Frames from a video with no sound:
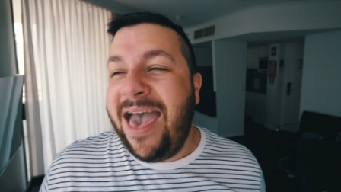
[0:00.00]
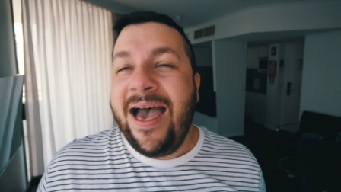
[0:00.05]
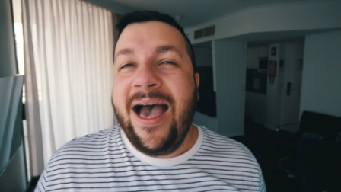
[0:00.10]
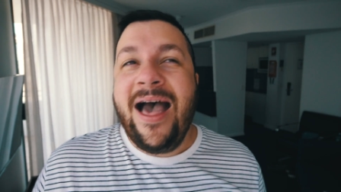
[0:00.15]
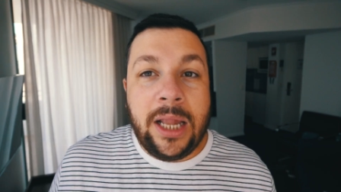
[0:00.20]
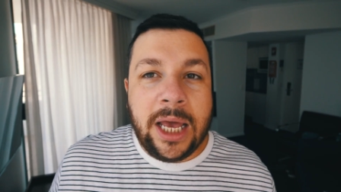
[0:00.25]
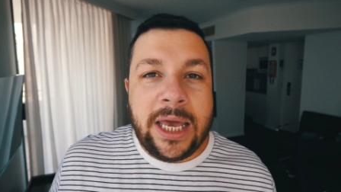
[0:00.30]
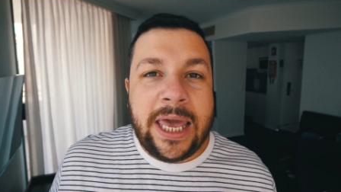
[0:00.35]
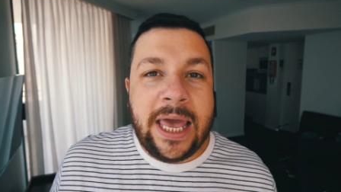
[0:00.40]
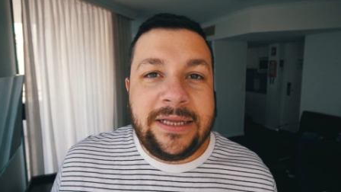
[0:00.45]
I
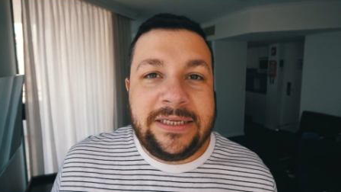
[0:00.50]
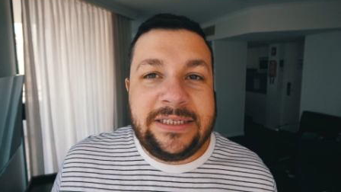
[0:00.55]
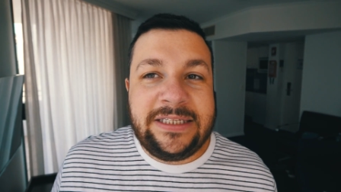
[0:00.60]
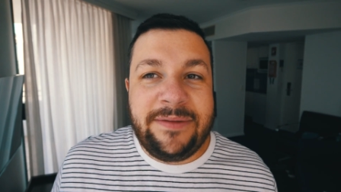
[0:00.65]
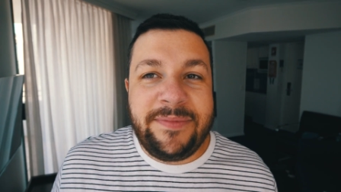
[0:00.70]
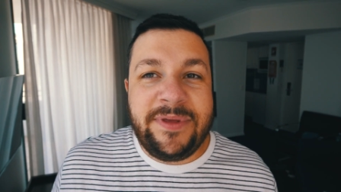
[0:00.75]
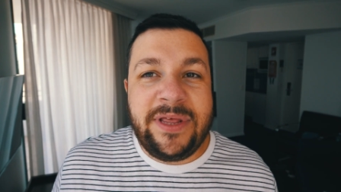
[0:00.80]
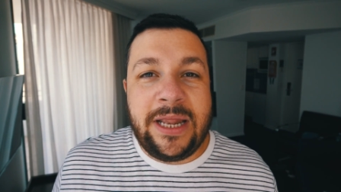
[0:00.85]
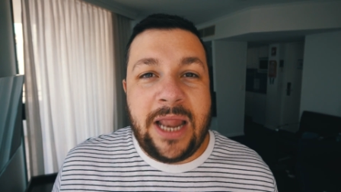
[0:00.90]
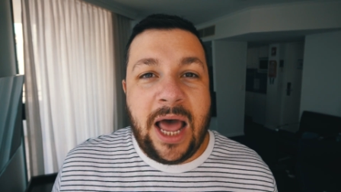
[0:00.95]
like how
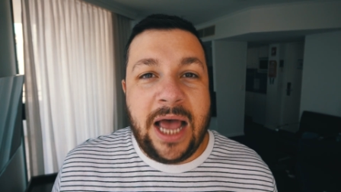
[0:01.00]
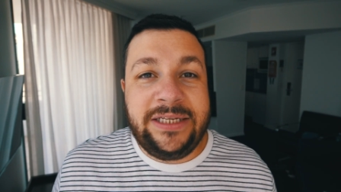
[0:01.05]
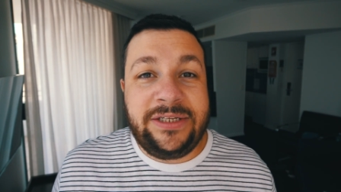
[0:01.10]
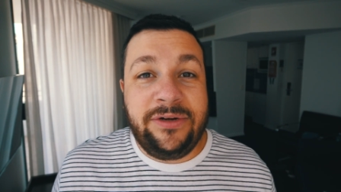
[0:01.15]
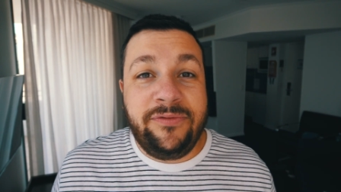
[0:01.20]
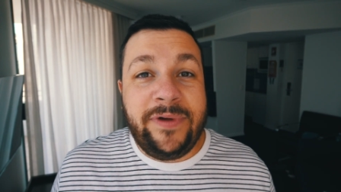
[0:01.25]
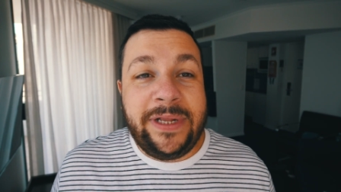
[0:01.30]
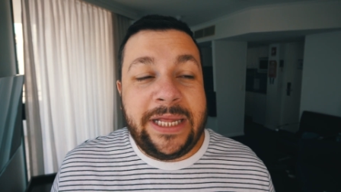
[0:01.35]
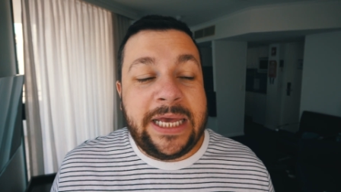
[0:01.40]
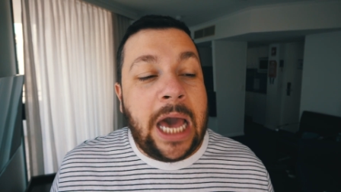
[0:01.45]
some of the lies
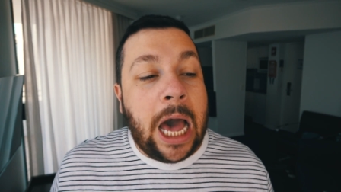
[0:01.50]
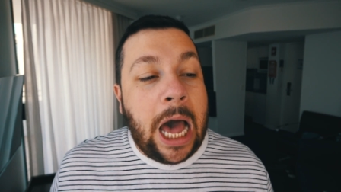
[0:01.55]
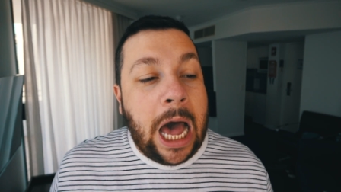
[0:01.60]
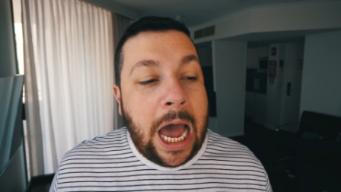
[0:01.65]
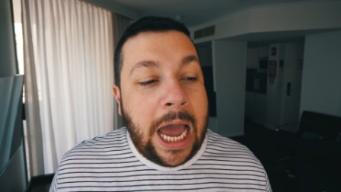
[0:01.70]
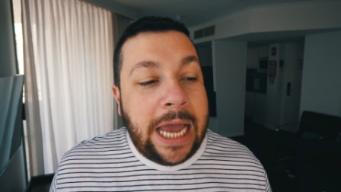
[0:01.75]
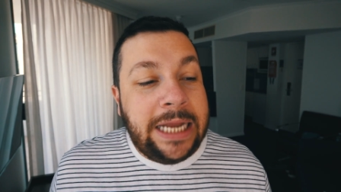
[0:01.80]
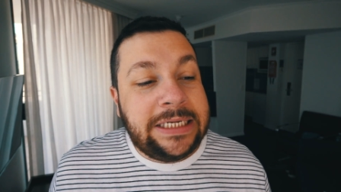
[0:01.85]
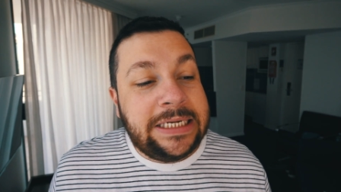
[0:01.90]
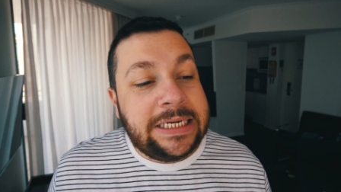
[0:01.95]
are really
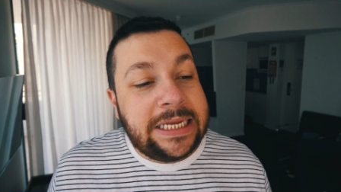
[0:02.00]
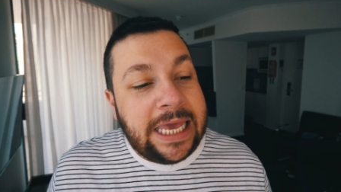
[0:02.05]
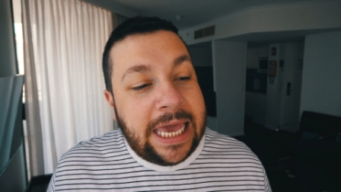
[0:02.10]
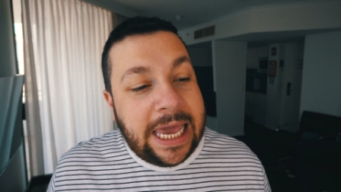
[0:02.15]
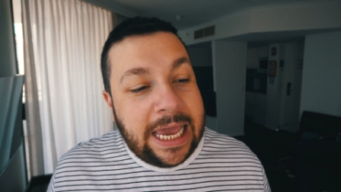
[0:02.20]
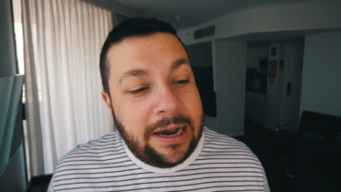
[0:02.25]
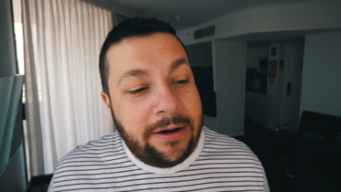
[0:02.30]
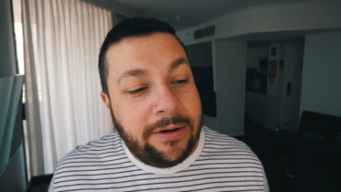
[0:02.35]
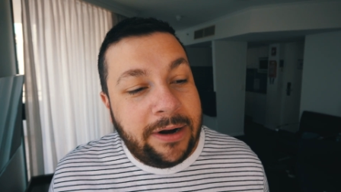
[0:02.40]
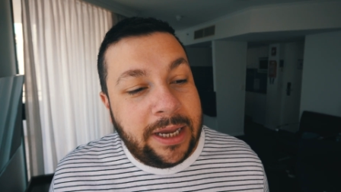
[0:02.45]
kind and
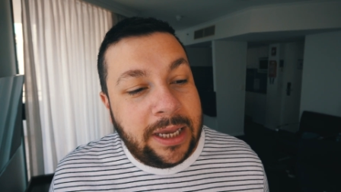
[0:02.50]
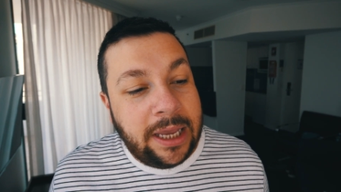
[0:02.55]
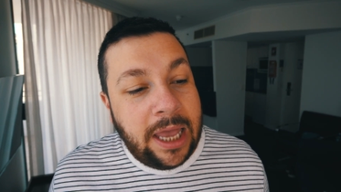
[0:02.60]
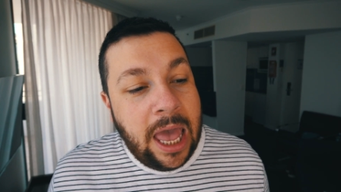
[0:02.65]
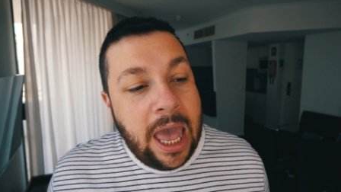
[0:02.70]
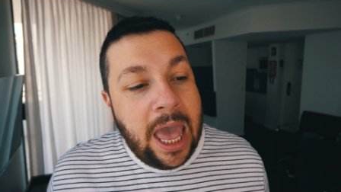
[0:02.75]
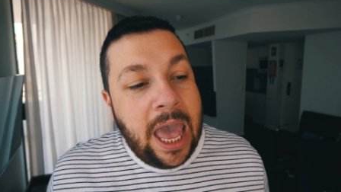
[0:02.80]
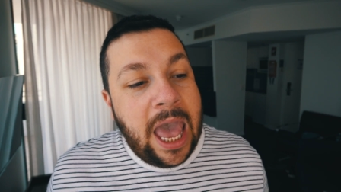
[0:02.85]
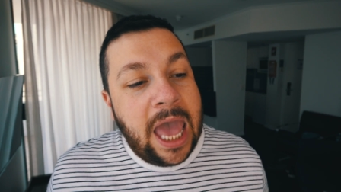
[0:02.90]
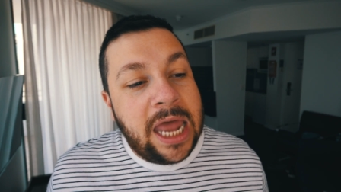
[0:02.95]
caring
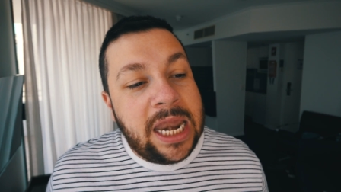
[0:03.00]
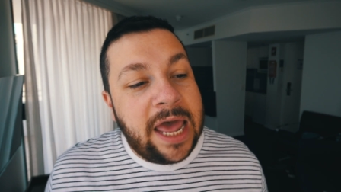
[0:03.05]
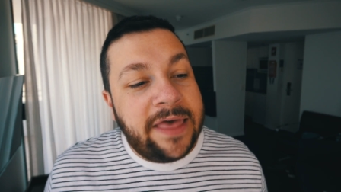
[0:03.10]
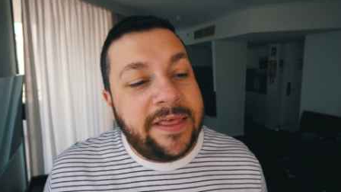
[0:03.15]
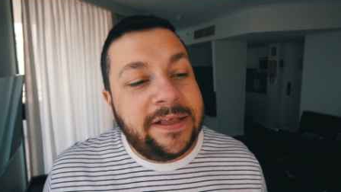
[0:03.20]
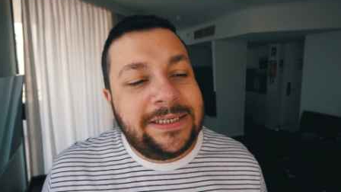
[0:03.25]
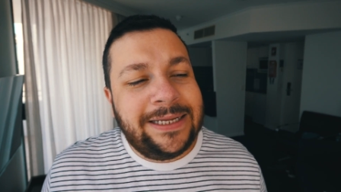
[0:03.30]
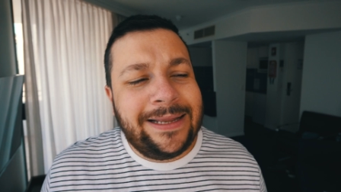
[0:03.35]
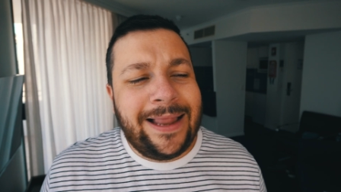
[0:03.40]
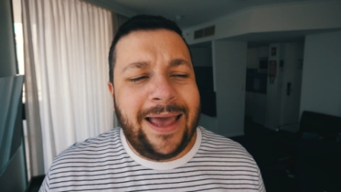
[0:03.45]
and
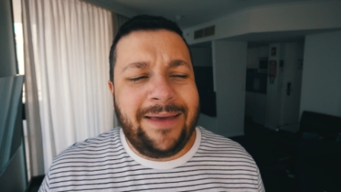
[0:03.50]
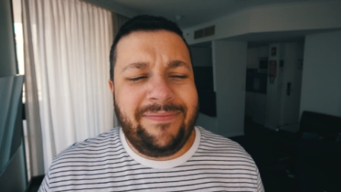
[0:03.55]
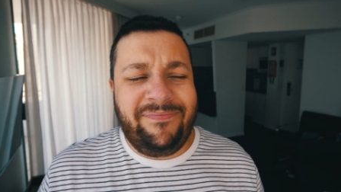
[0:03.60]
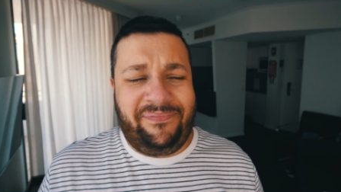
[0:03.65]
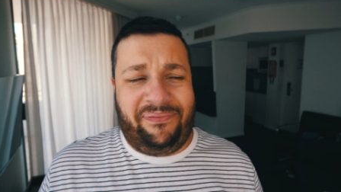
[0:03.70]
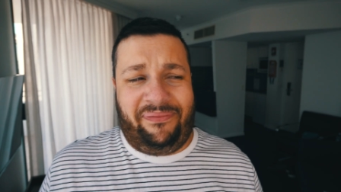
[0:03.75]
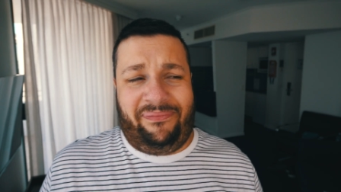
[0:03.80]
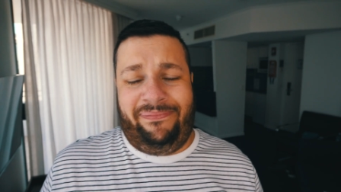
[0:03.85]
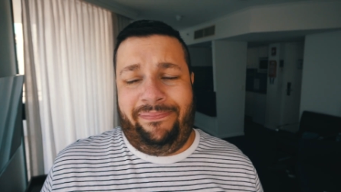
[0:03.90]
others are like,